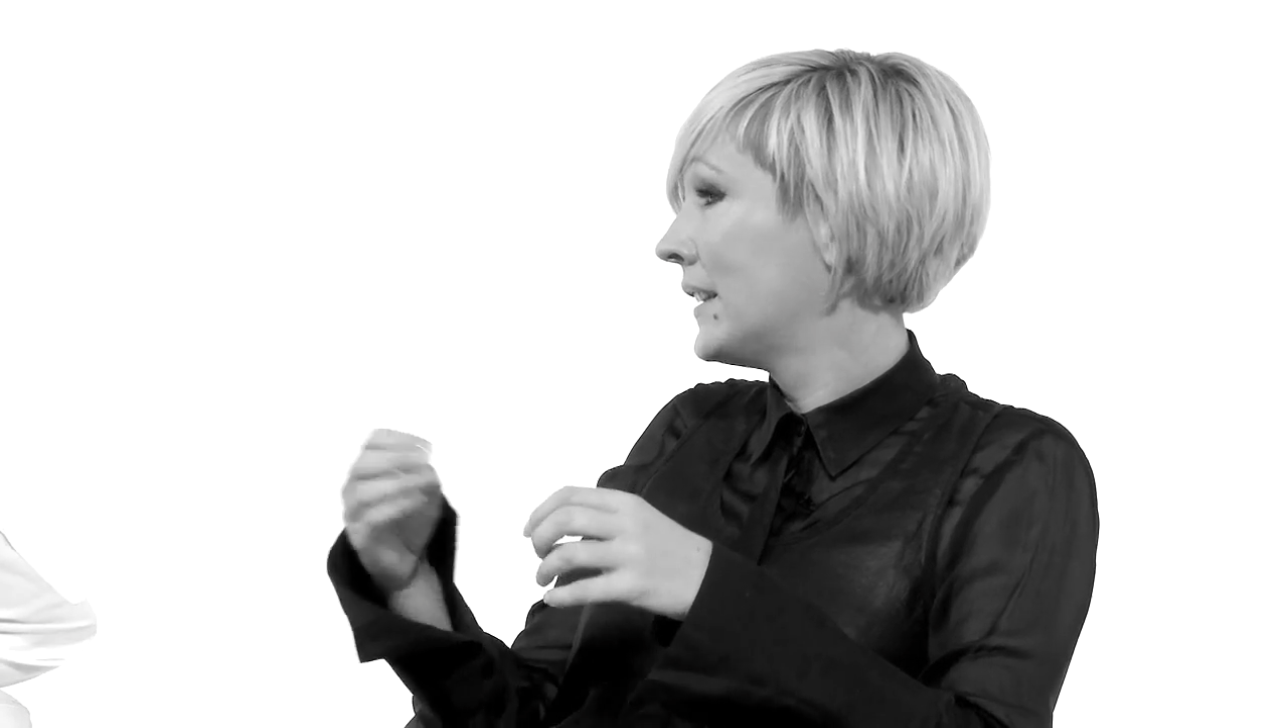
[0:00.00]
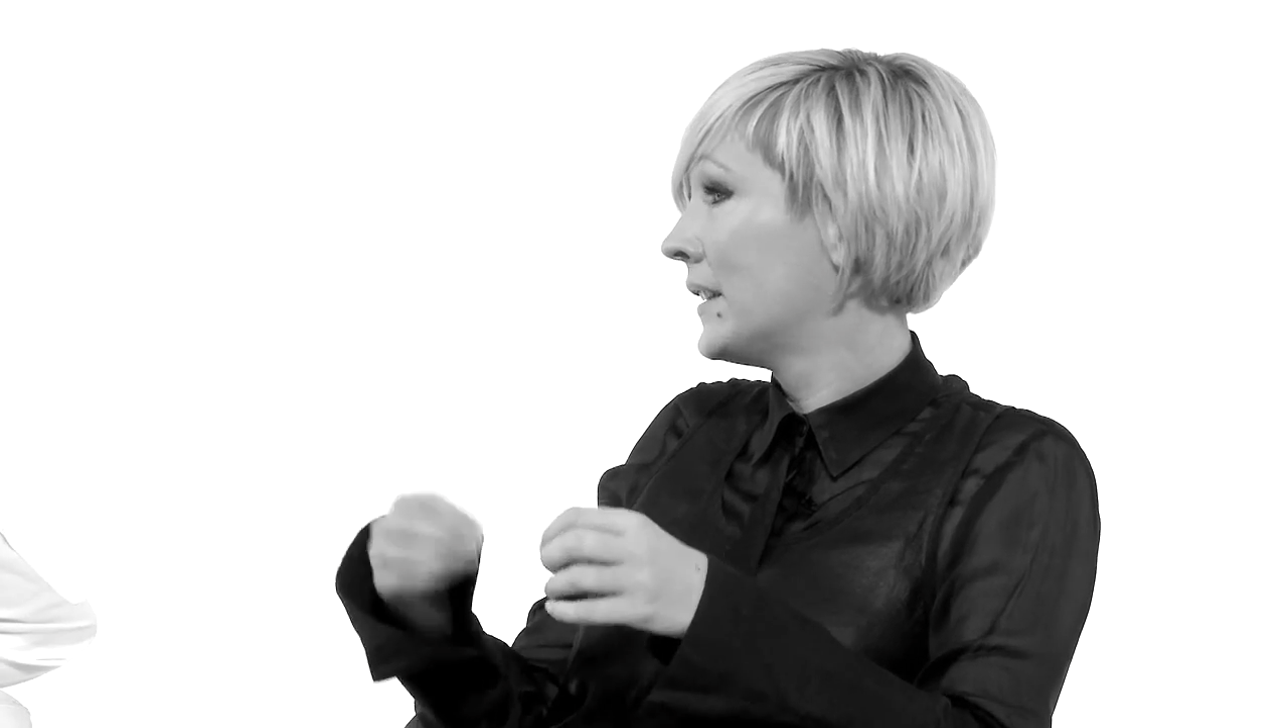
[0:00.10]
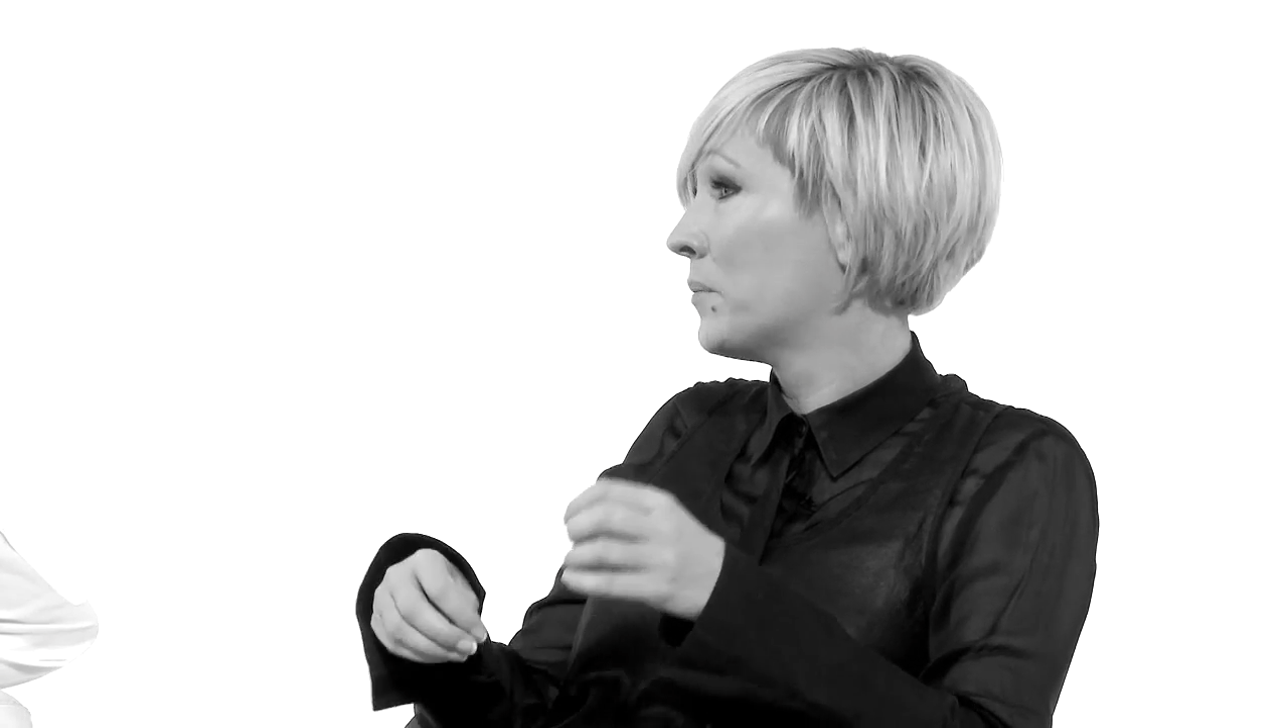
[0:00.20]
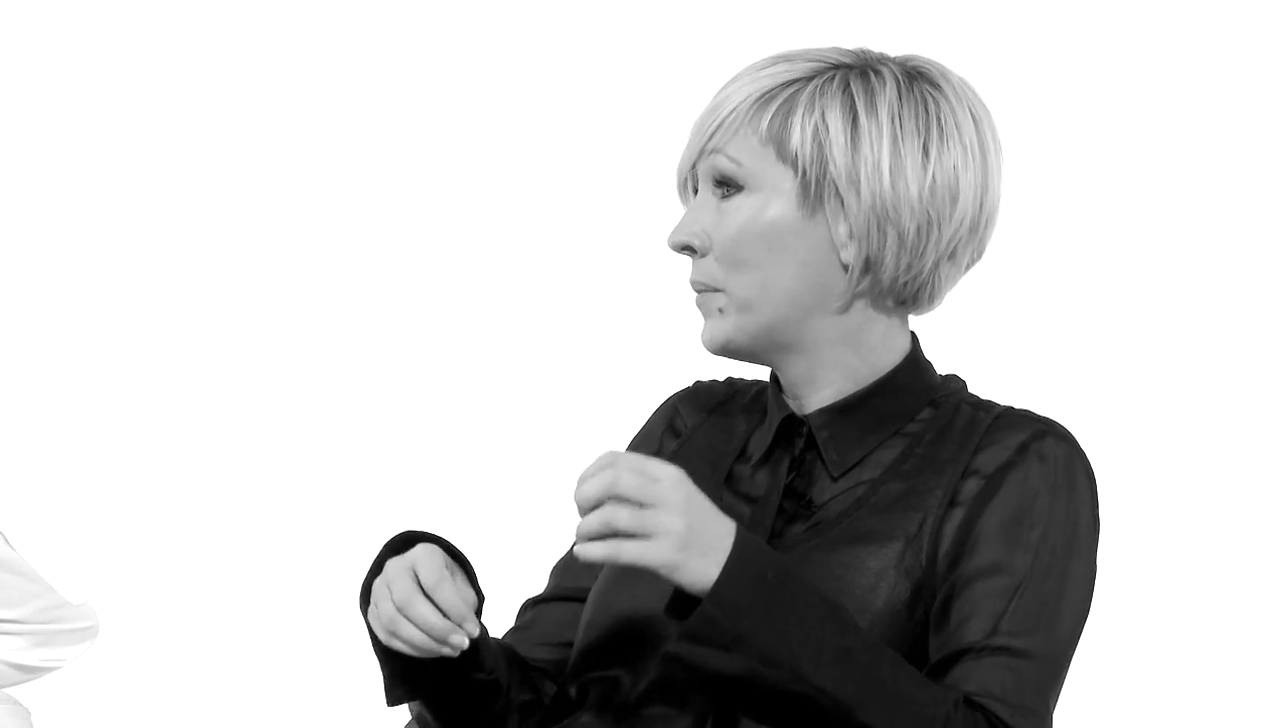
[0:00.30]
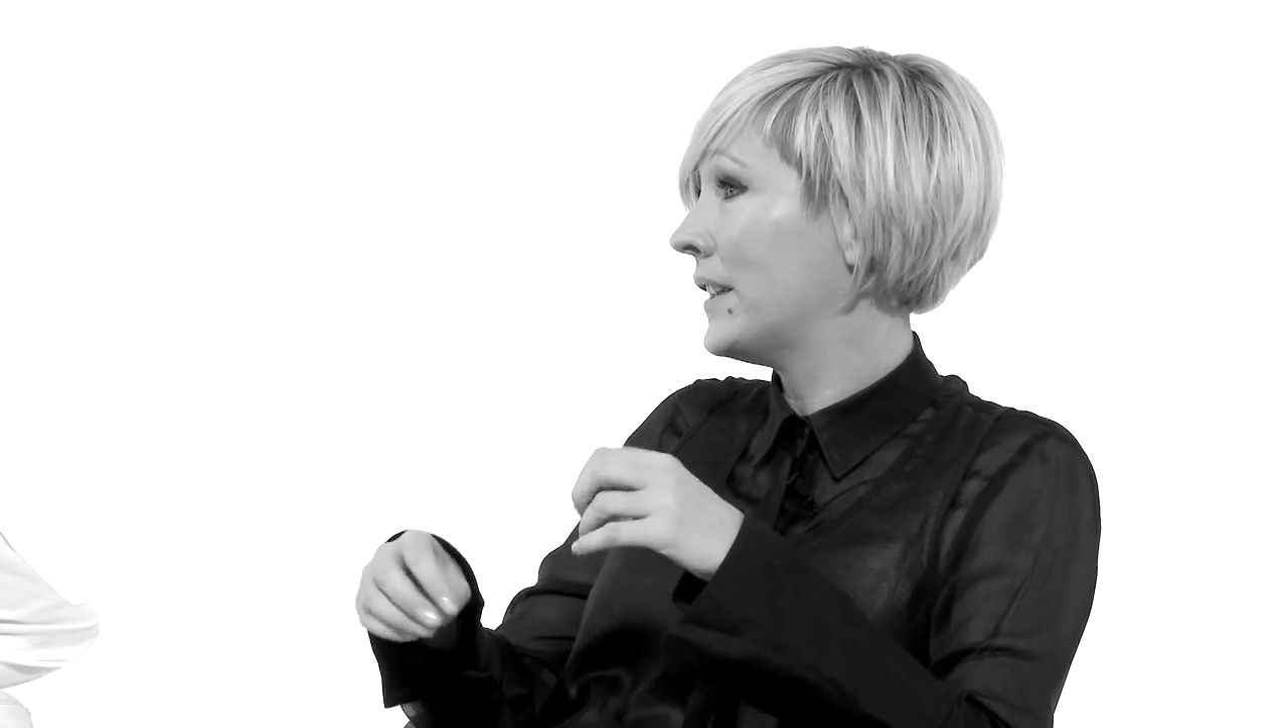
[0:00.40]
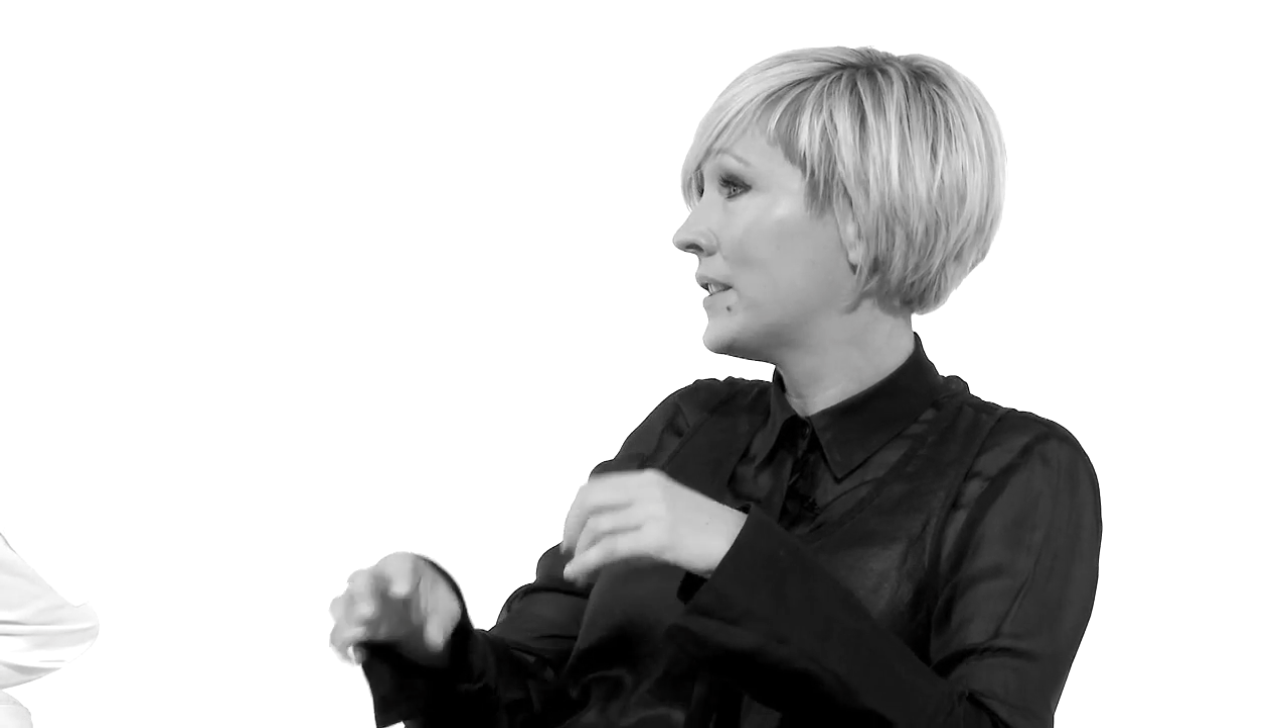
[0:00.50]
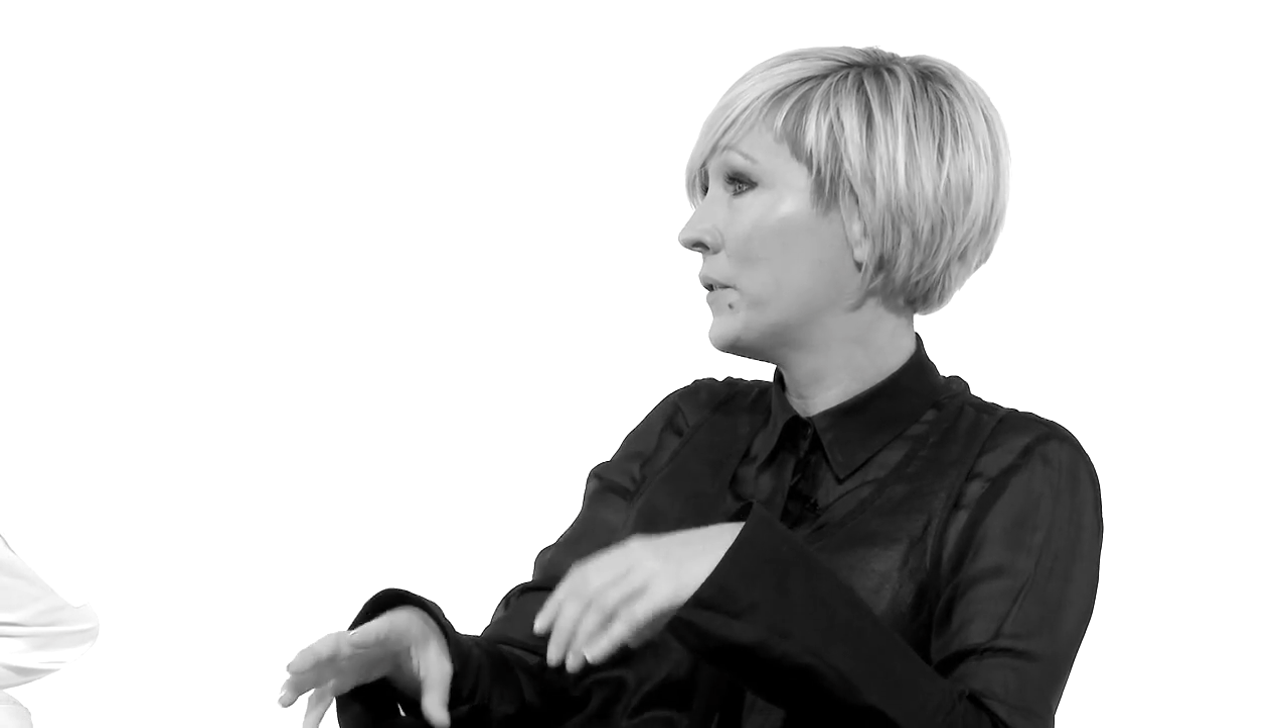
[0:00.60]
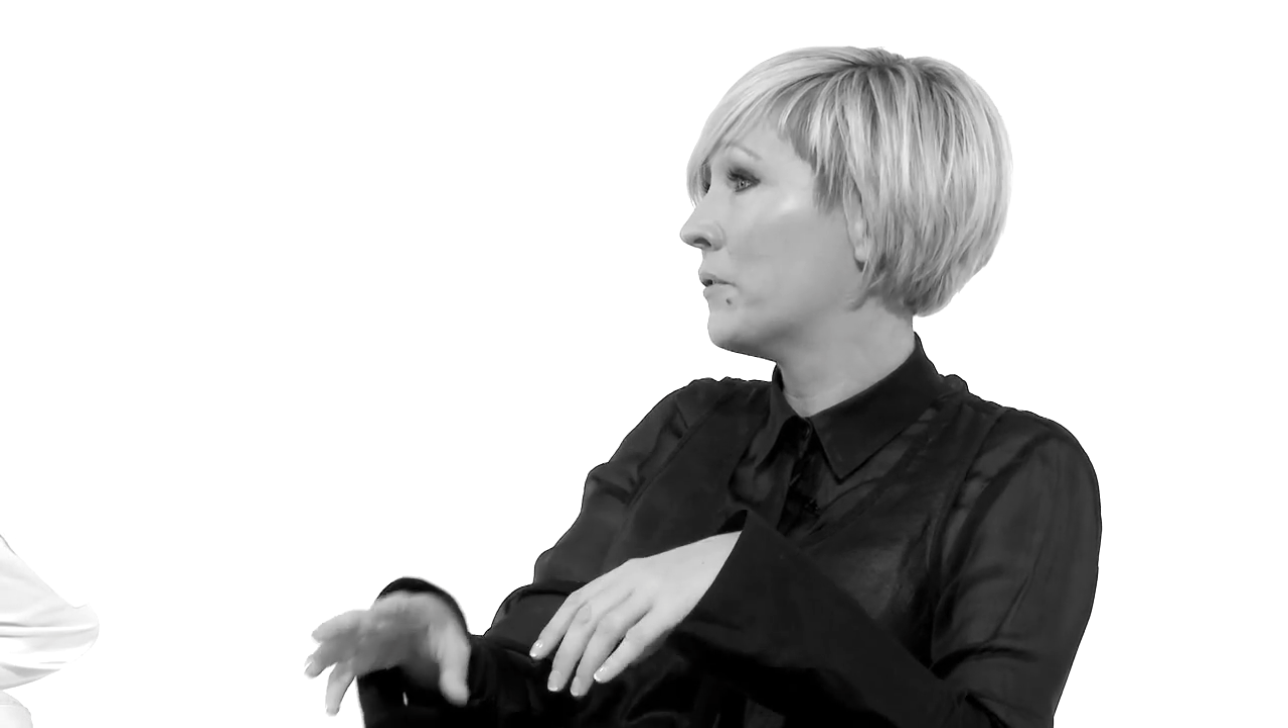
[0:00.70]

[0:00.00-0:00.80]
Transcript: little bits of